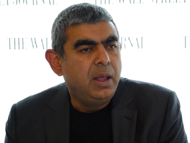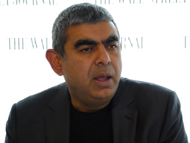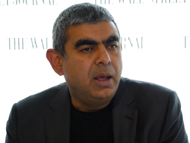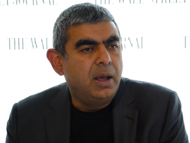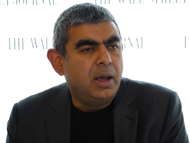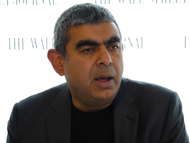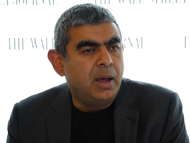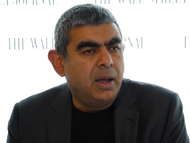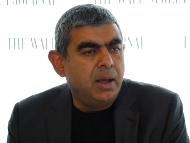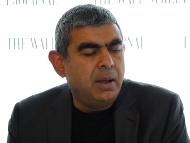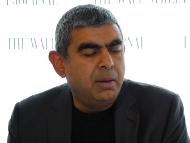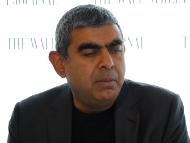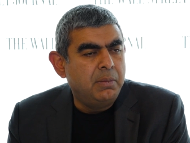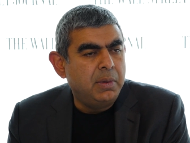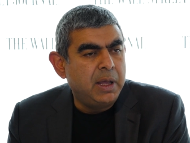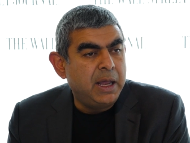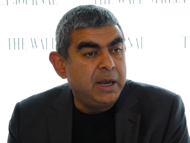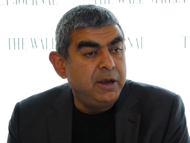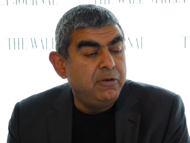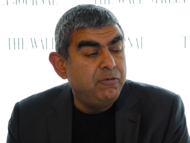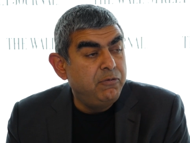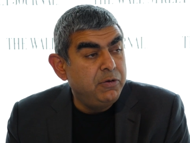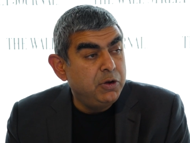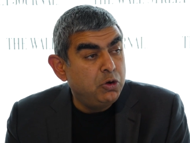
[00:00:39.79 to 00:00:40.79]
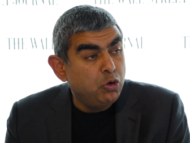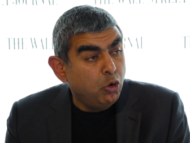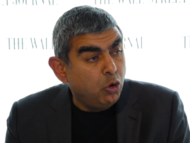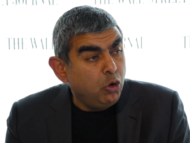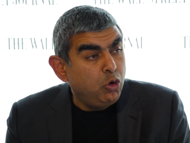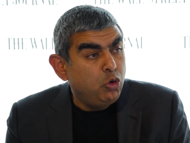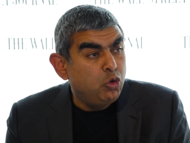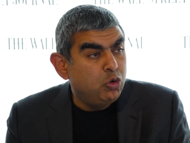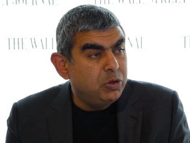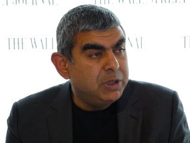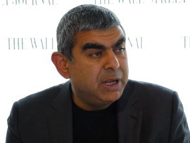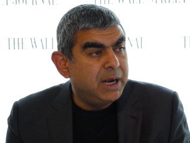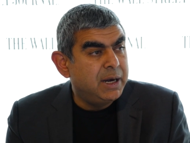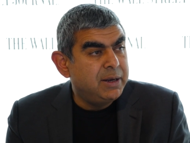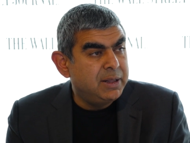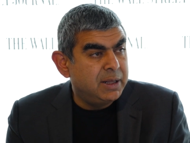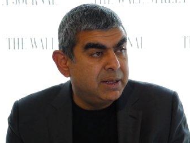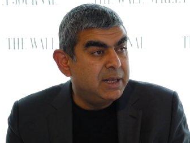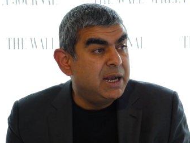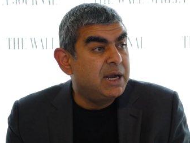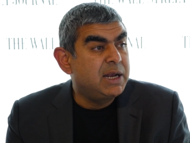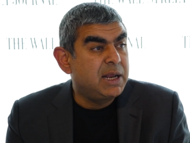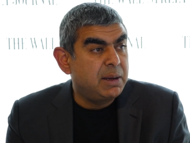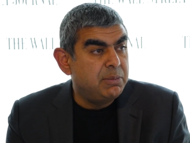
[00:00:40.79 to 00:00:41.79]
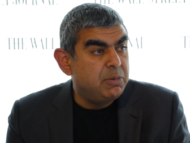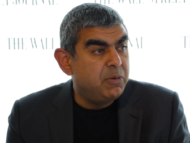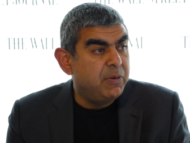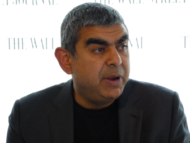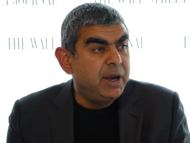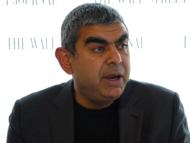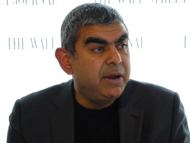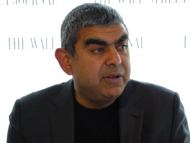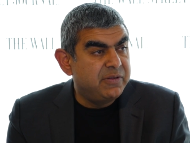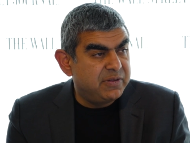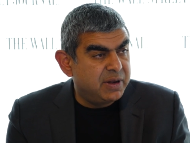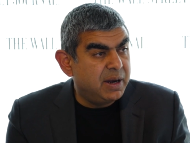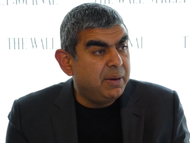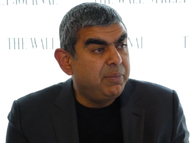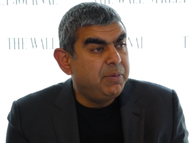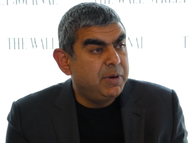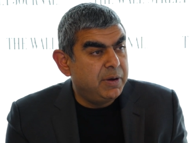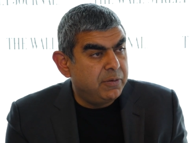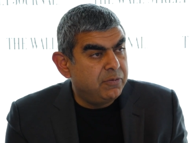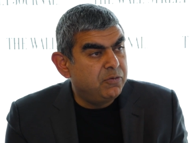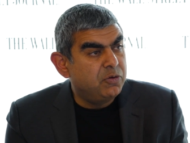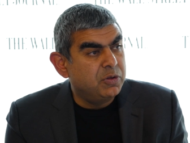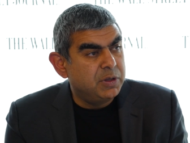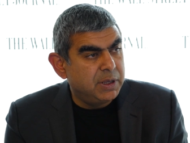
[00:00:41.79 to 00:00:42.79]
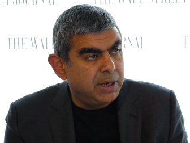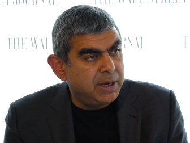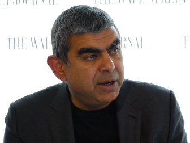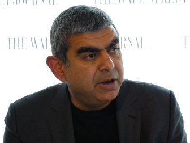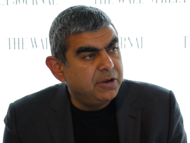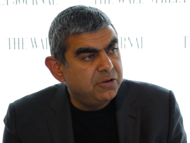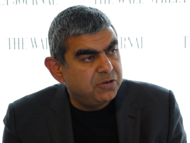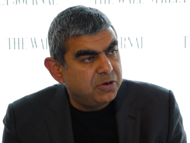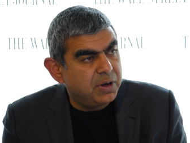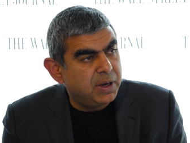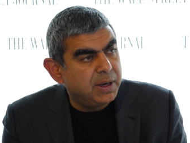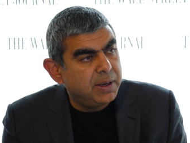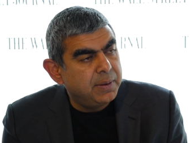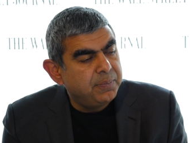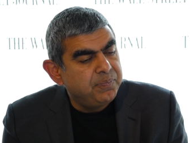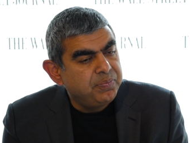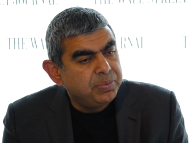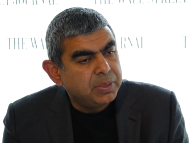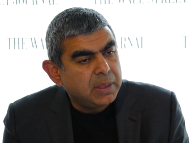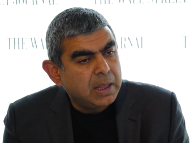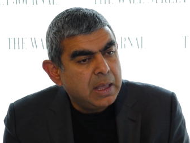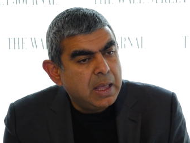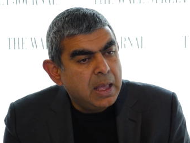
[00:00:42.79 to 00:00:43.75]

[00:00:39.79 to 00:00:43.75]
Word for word: on. And if we don't do that, then that can be very disruptive to the industry. Mm-hmm.